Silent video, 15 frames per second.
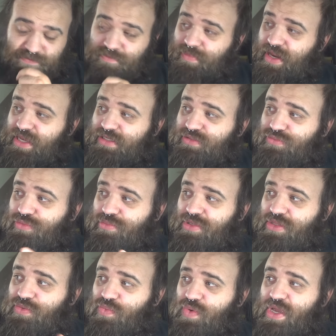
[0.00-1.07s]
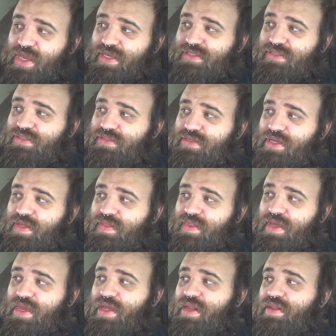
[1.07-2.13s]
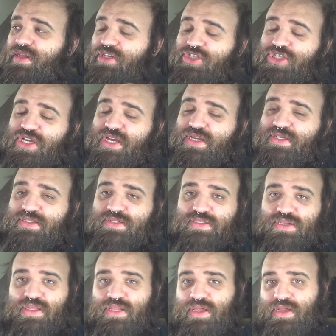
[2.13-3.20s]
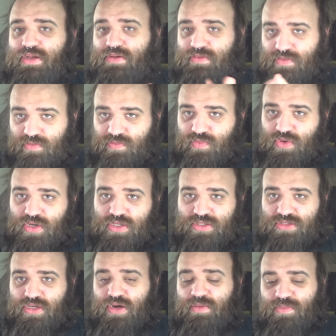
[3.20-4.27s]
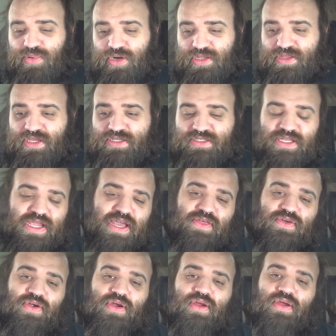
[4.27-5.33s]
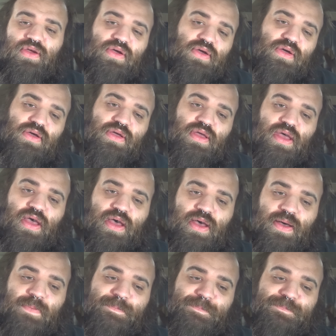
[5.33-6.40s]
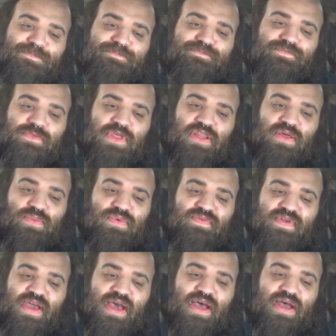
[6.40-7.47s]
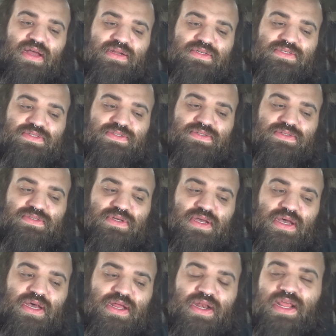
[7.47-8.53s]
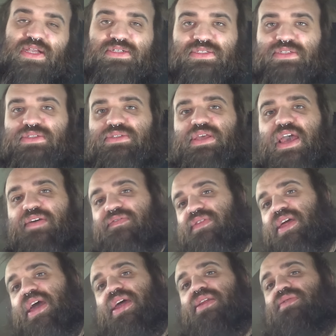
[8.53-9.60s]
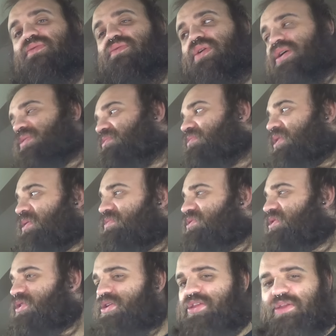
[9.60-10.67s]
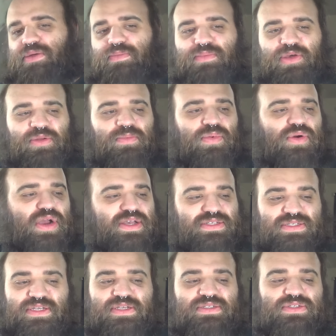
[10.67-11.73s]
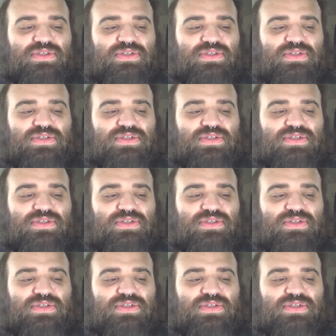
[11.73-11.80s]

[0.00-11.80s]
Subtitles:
Next would be the waist, and then the chest, and then we're going to start putting things together. And then we've got next is after that. I'm still in the build process.